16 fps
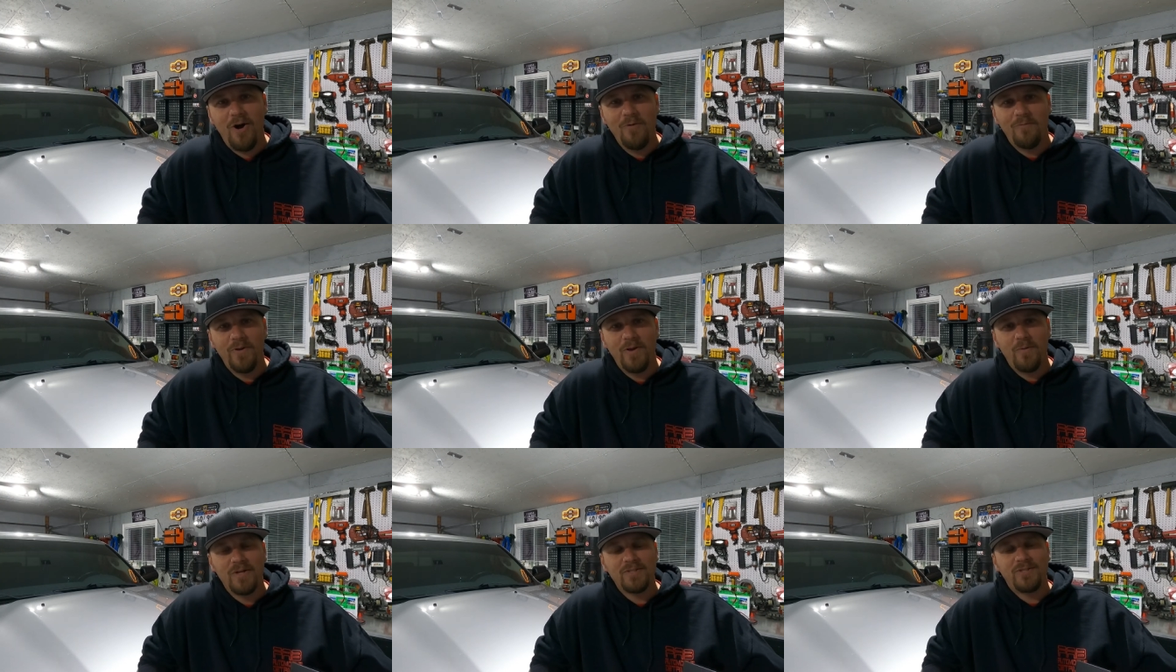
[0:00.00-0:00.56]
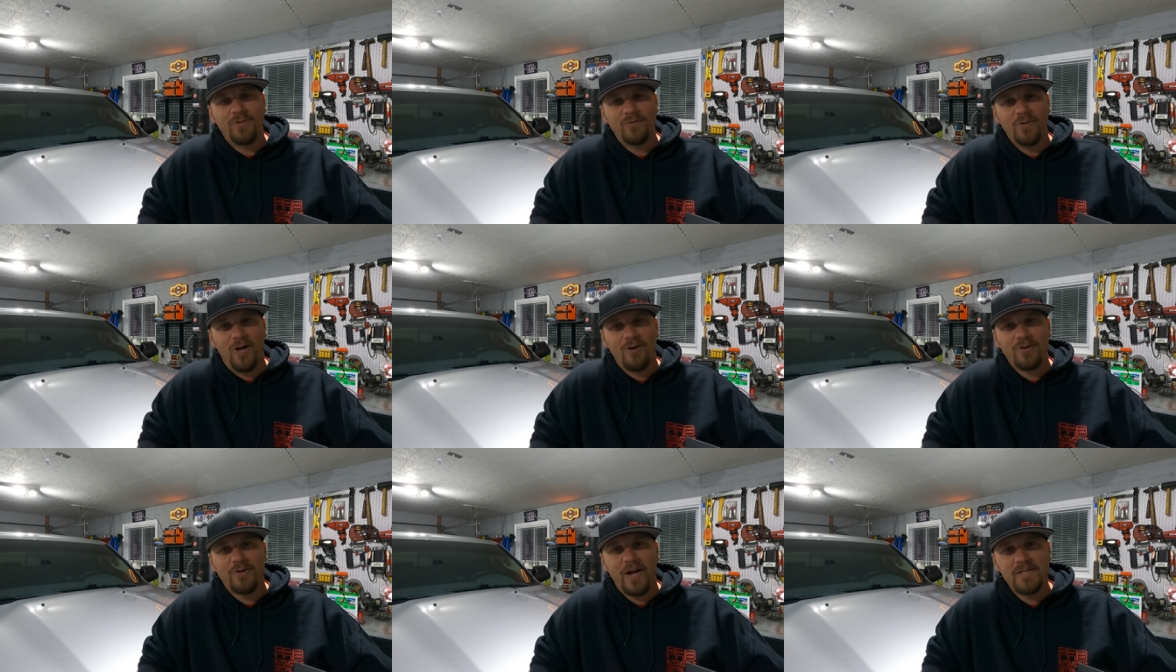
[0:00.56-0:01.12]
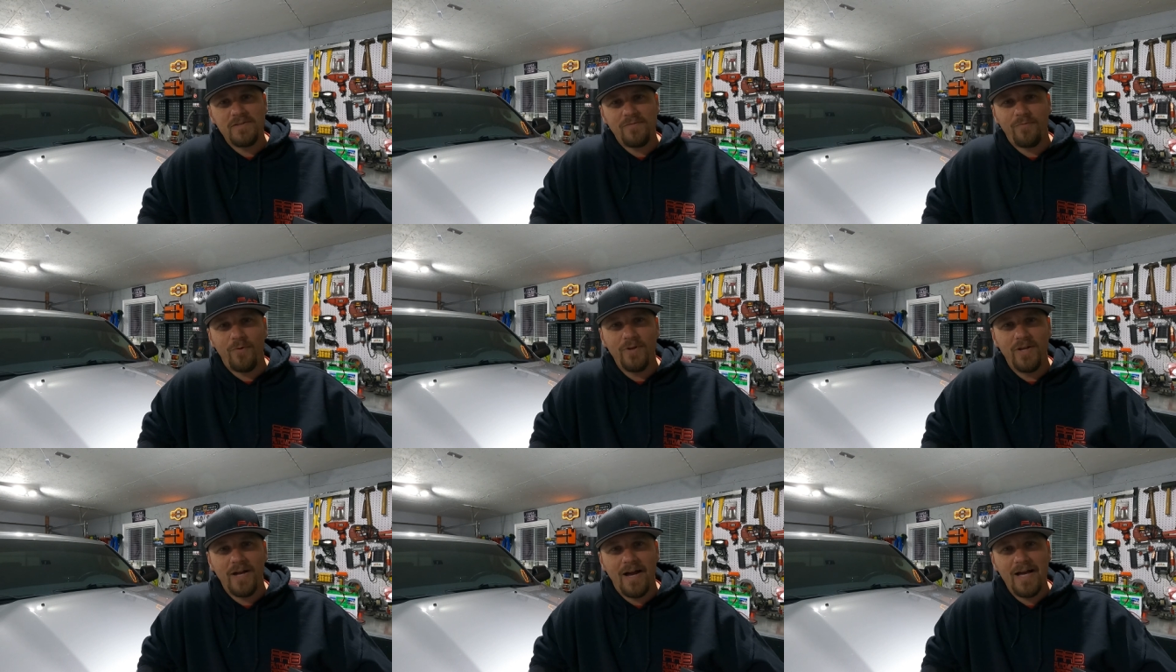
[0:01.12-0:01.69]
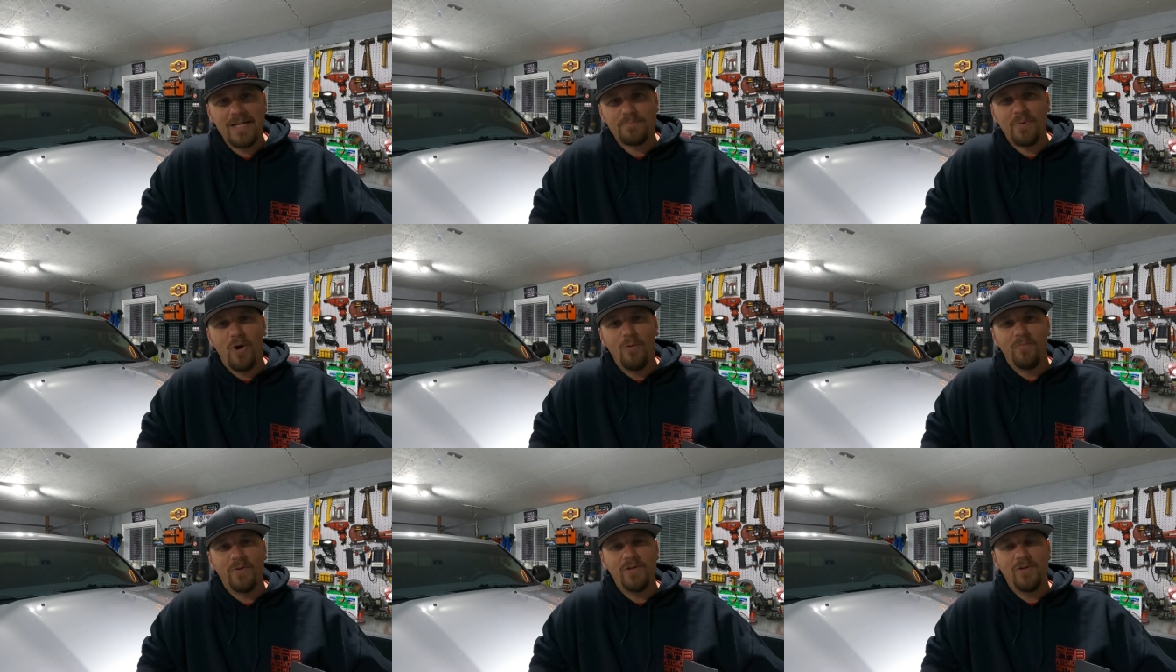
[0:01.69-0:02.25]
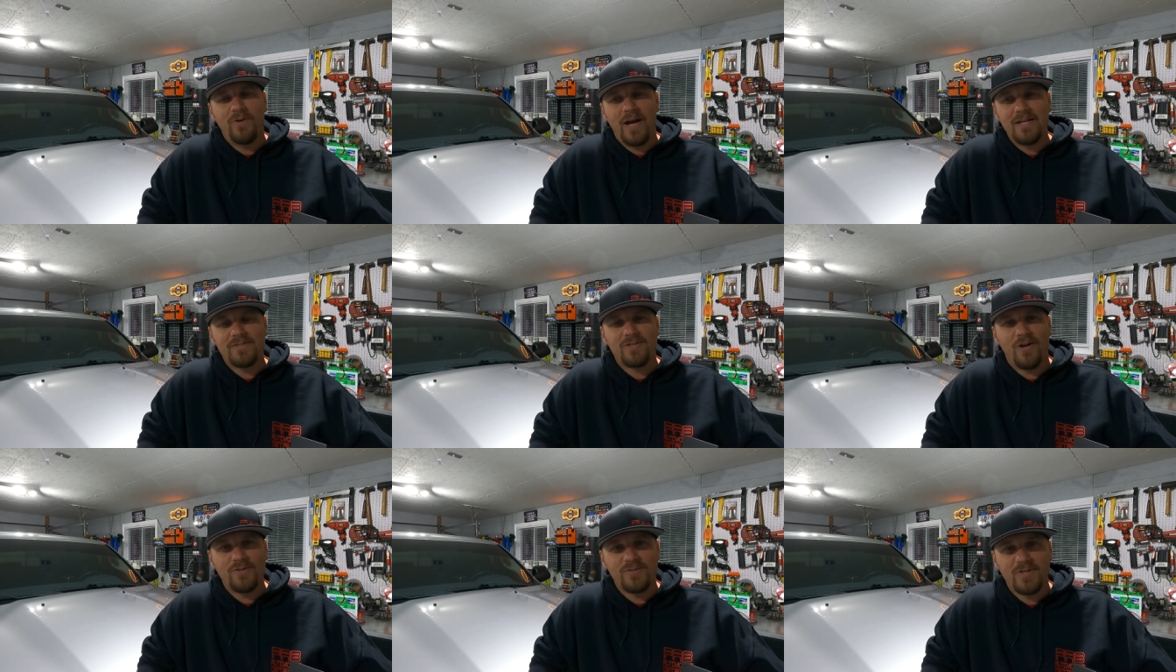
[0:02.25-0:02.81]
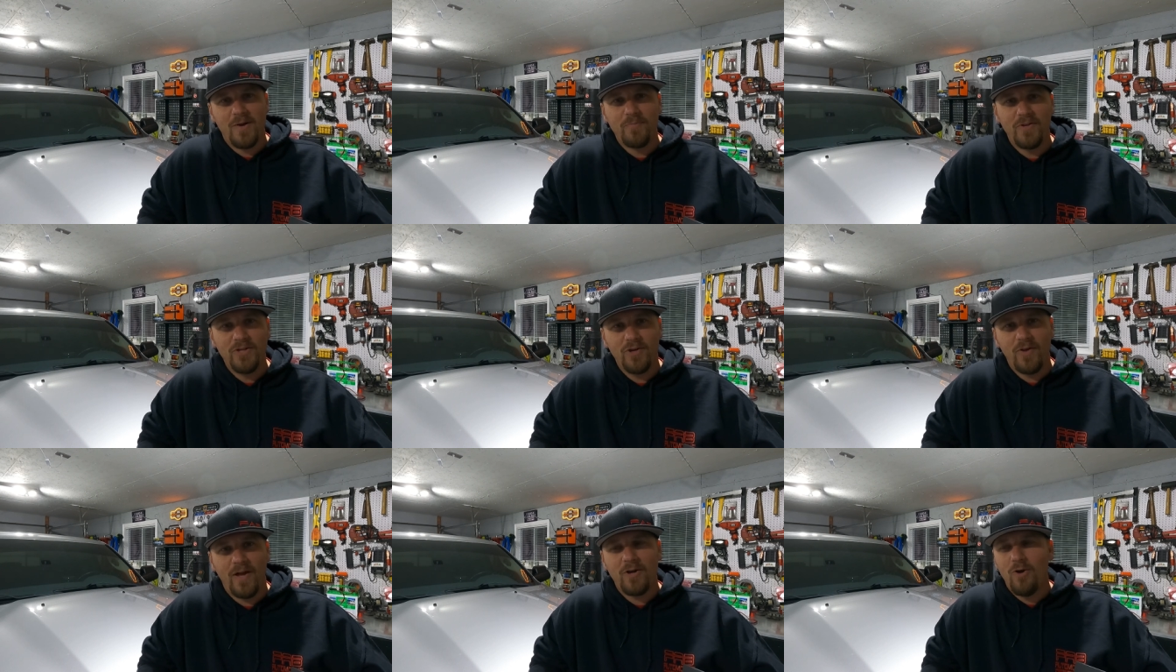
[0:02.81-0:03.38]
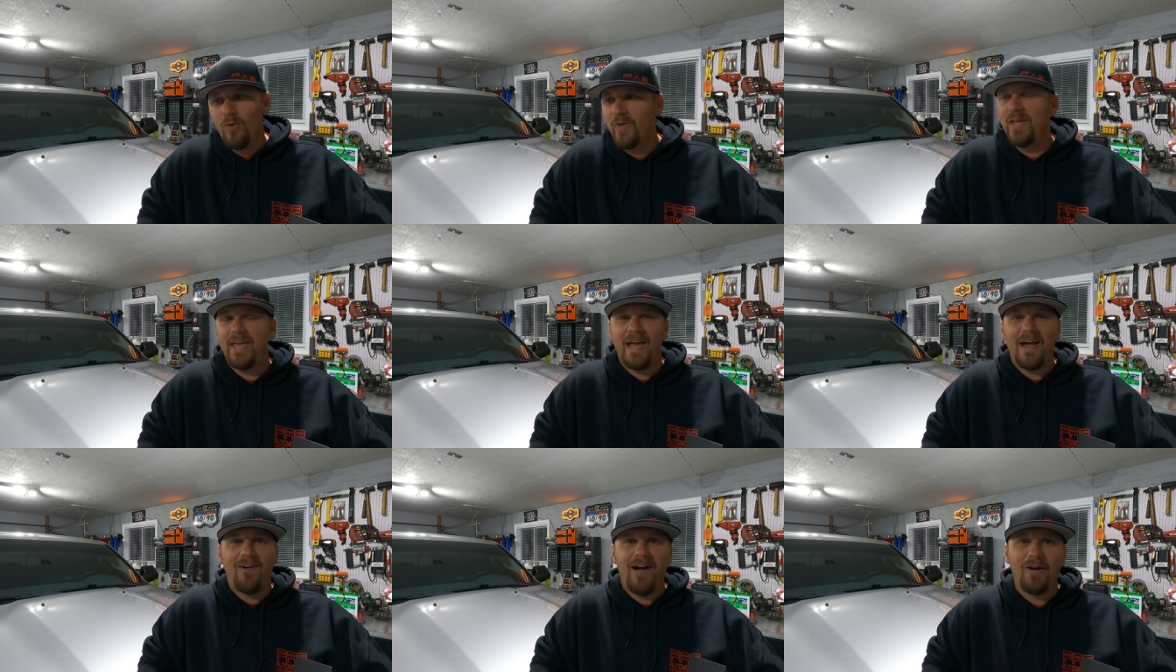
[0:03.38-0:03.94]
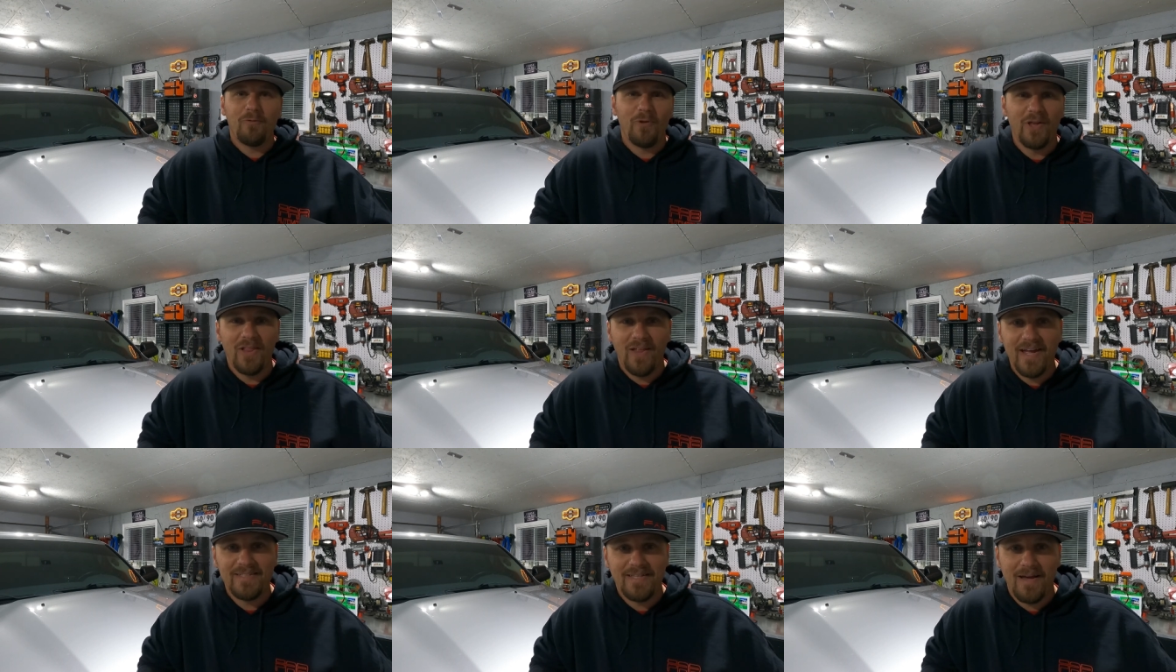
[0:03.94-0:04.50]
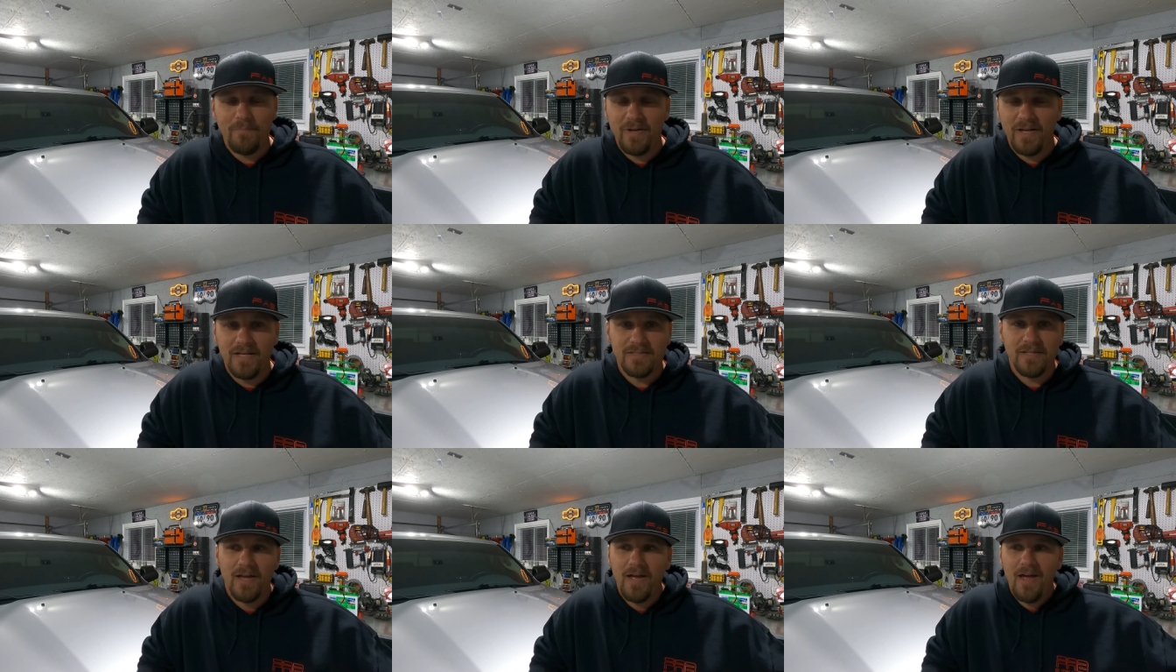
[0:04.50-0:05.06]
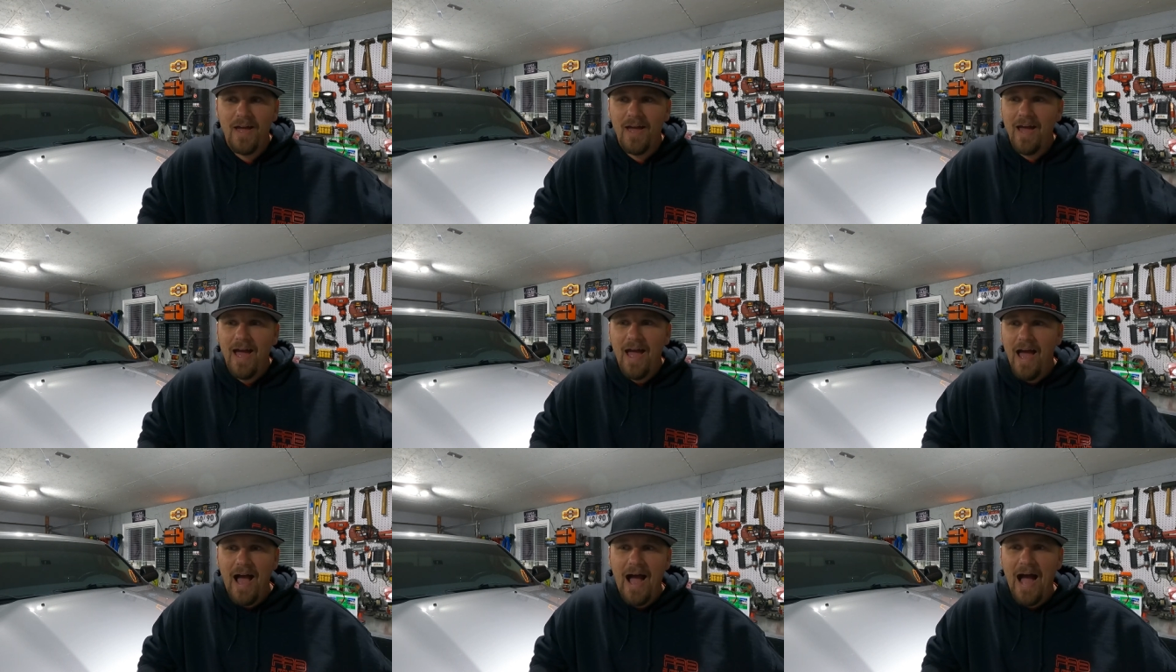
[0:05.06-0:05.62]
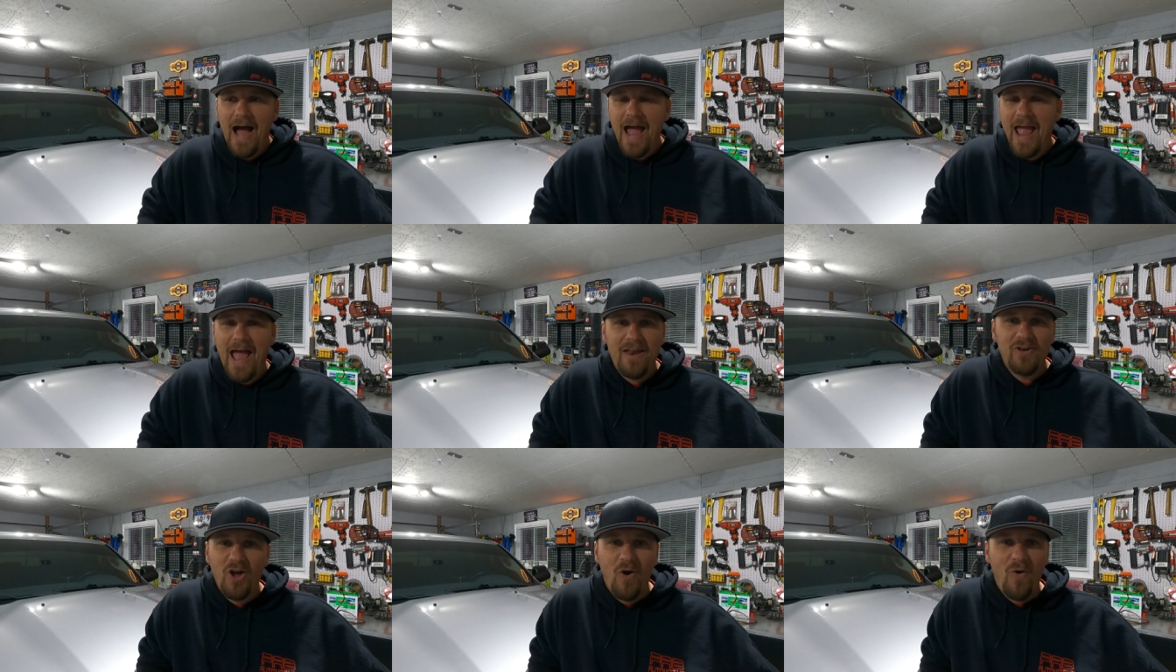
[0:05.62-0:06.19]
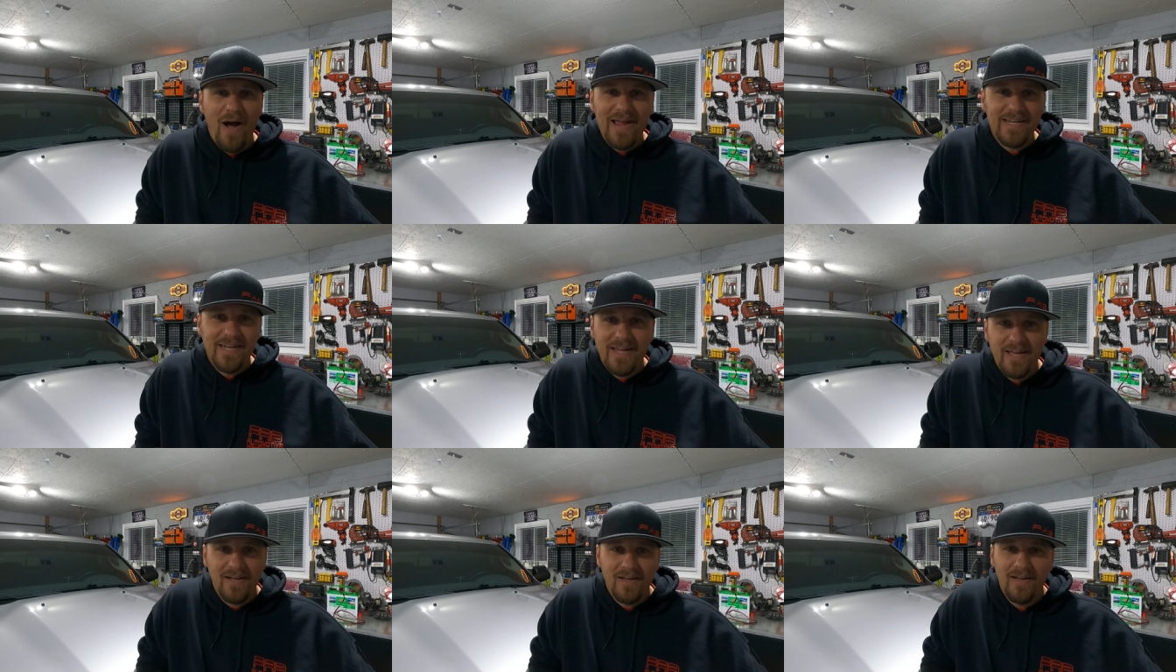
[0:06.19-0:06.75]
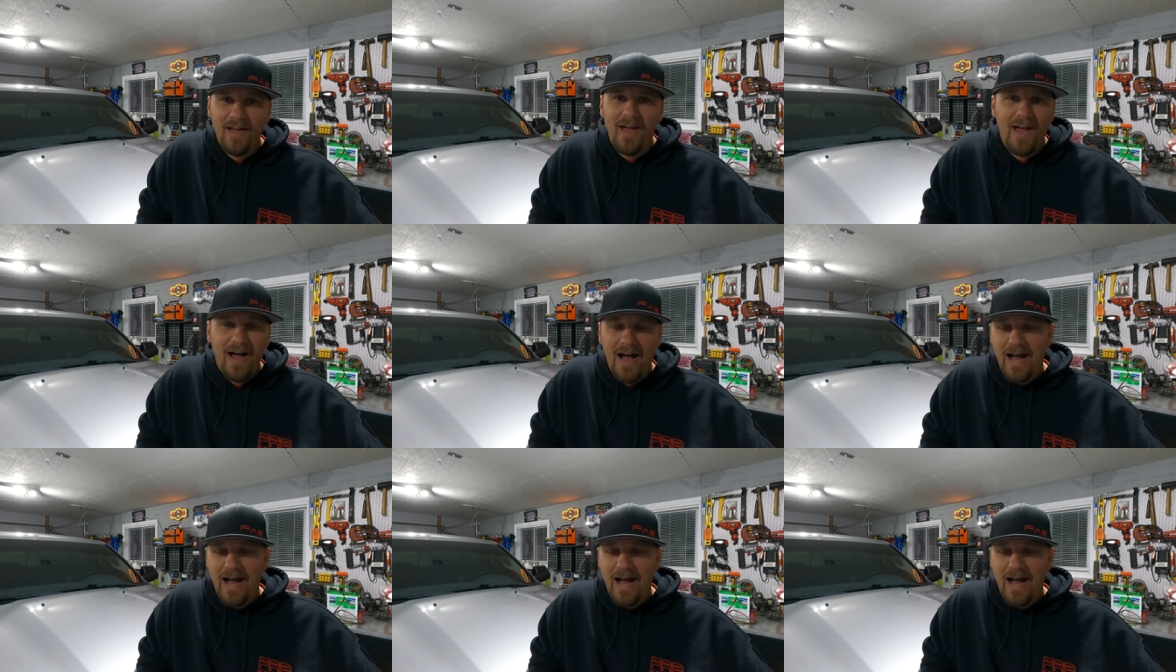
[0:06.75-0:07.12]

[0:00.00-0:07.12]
Hopefully it wasn't too long and crazy for you guys, but hopefully you guys saw something. You're like, holy cow, I really like that because I had no idea.